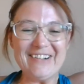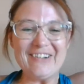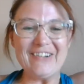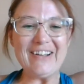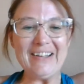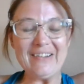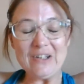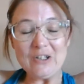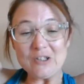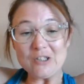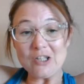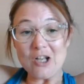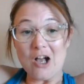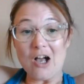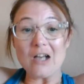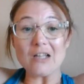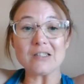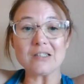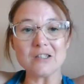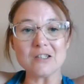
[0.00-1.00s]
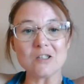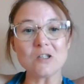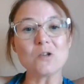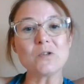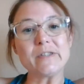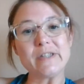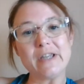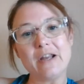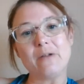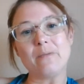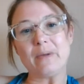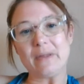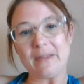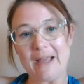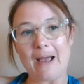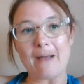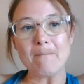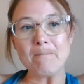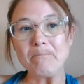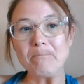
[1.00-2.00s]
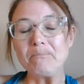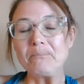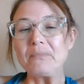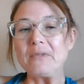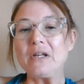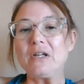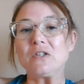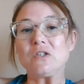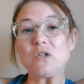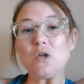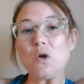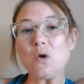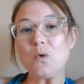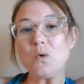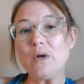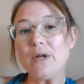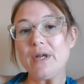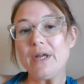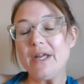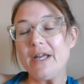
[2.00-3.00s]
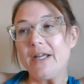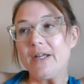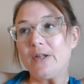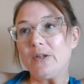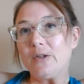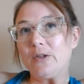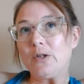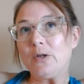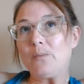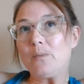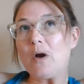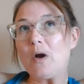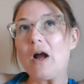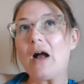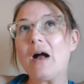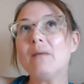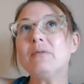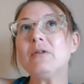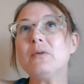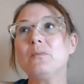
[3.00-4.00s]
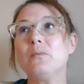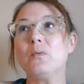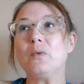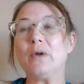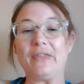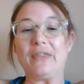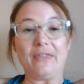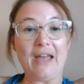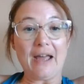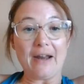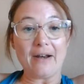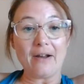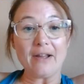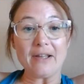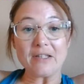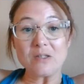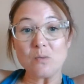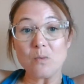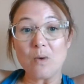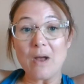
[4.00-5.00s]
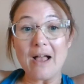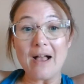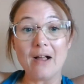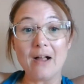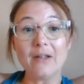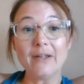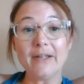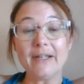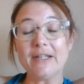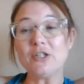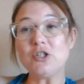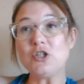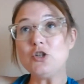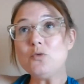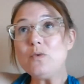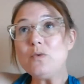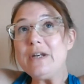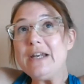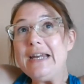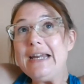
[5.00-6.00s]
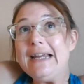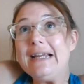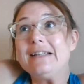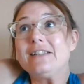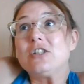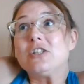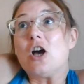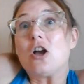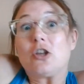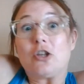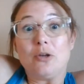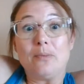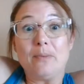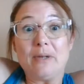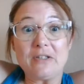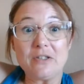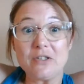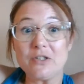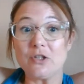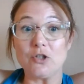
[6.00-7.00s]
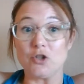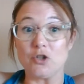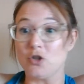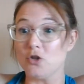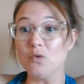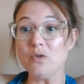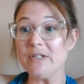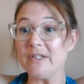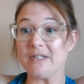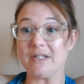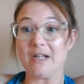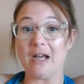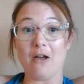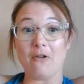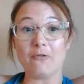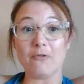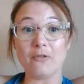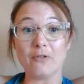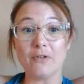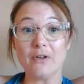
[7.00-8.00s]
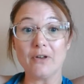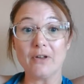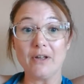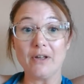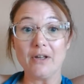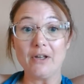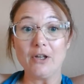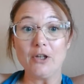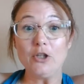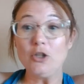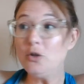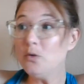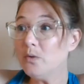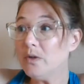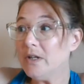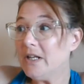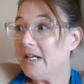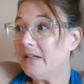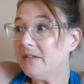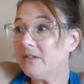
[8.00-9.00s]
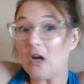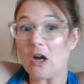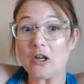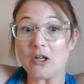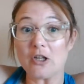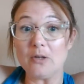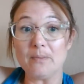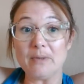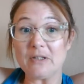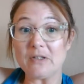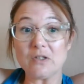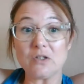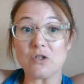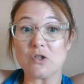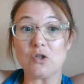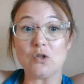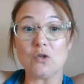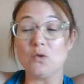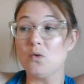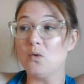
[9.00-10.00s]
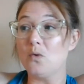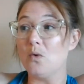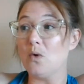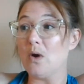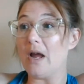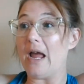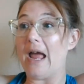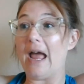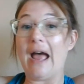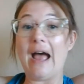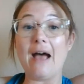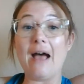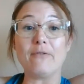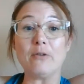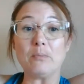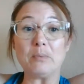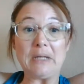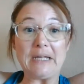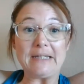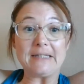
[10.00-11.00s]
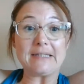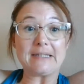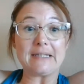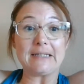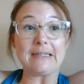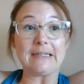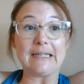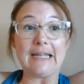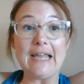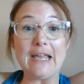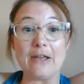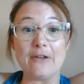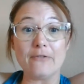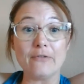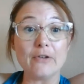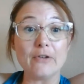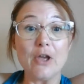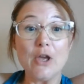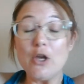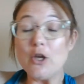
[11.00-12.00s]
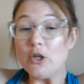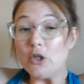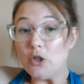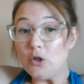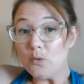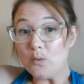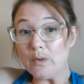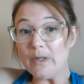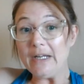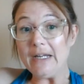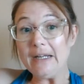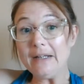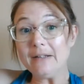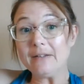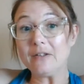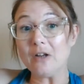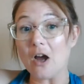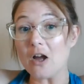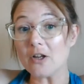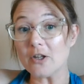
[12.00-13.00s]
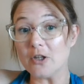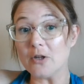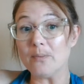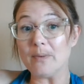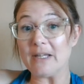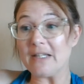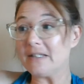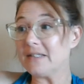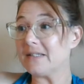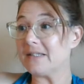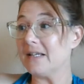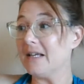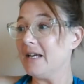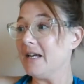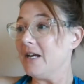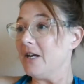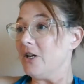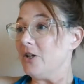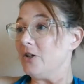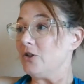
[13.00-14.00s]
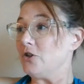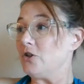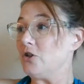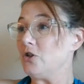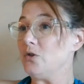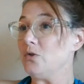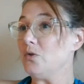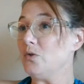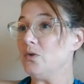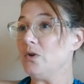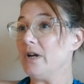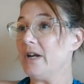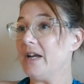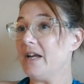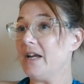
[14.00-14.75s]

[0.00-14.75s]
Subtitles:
and there's costs associated with that. So the problem with that as well is you need documents to do stuff. You need documents to have a place to live. You need documents to